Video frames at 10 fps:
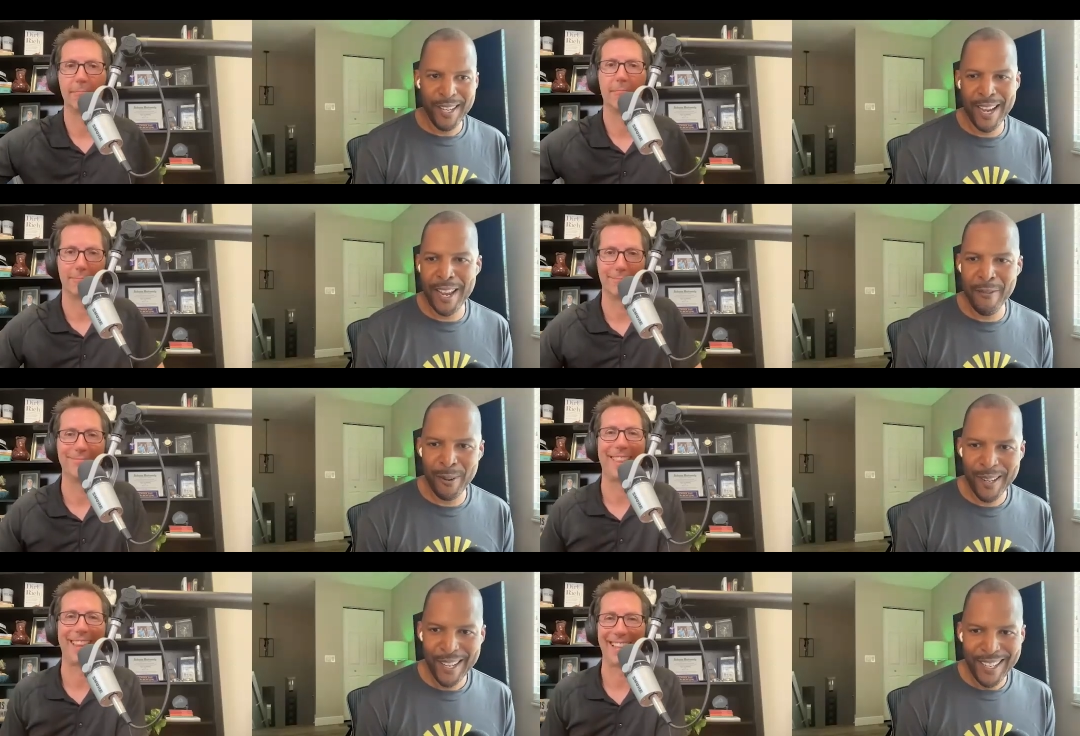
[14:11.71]
Speaker 1: I
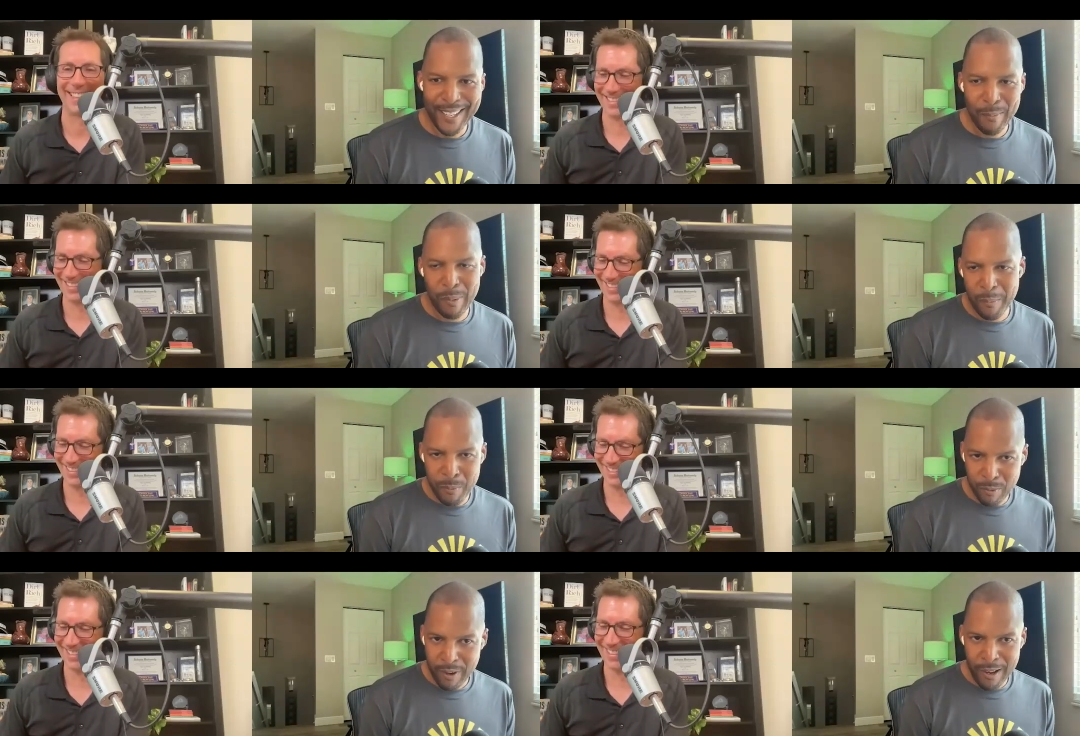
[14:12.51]
never, but I
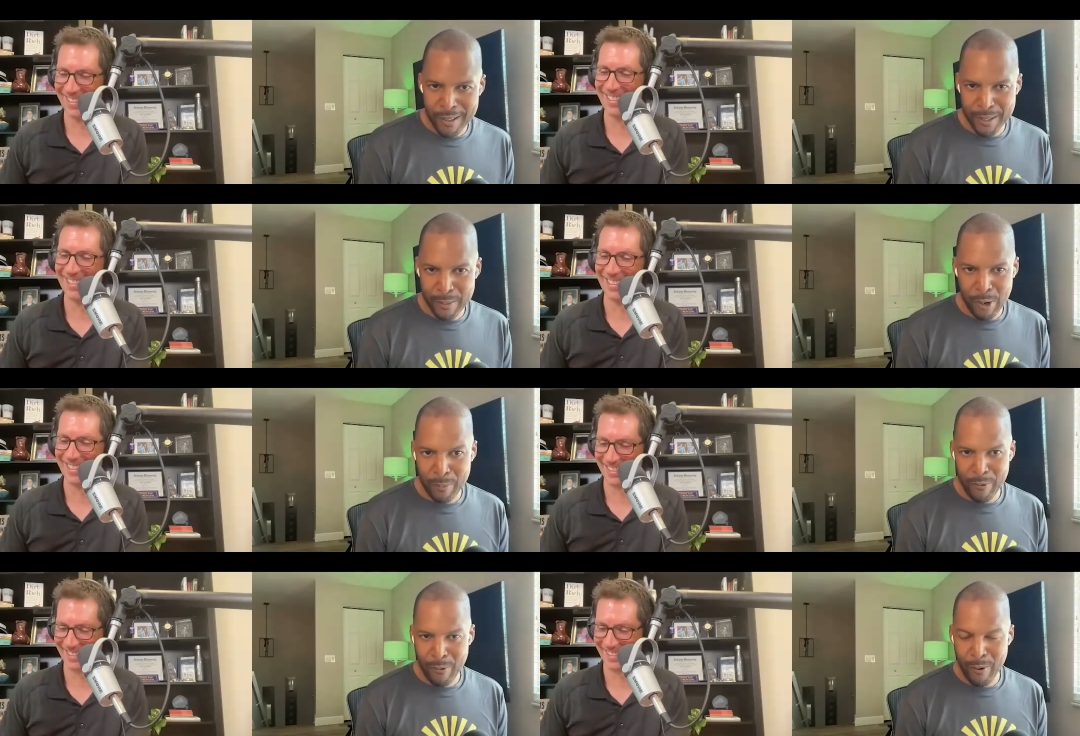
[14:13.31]
mean, honestly,
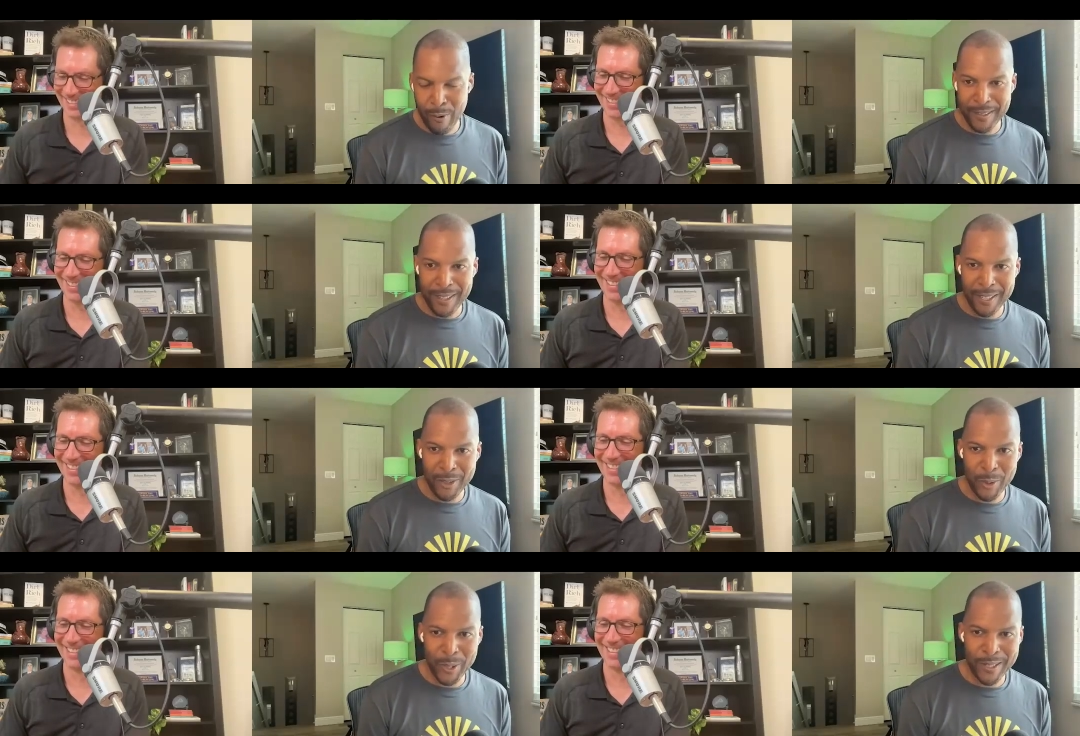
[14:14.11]
Mark, before I, I
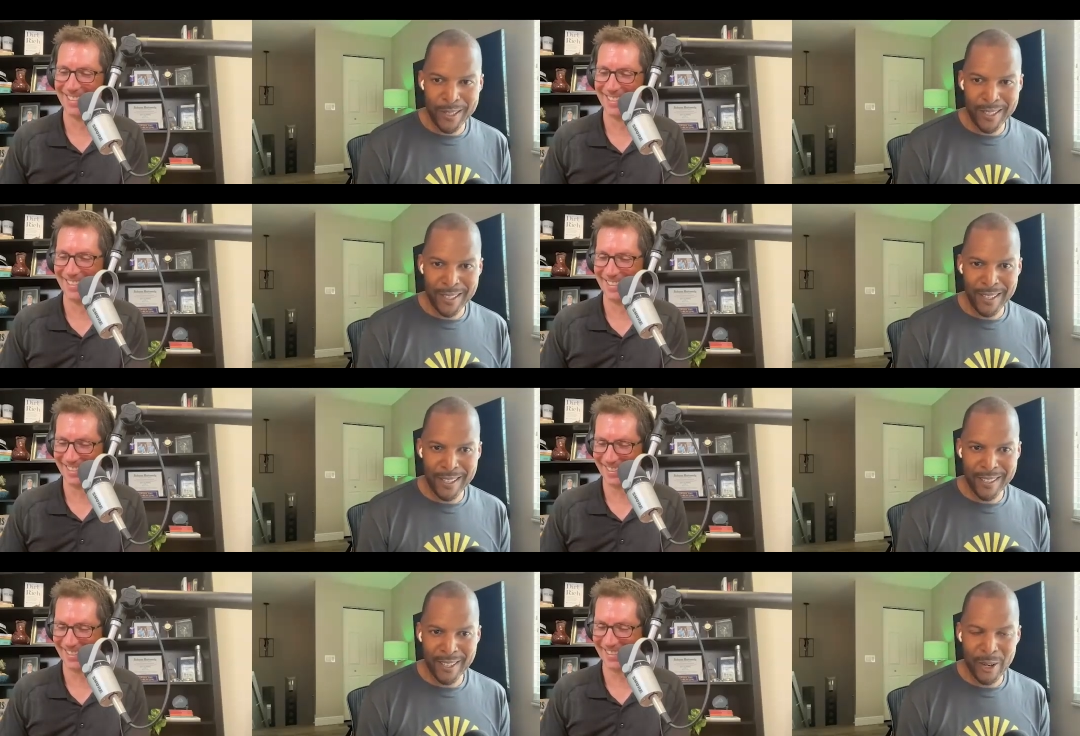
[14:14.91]
joined uh,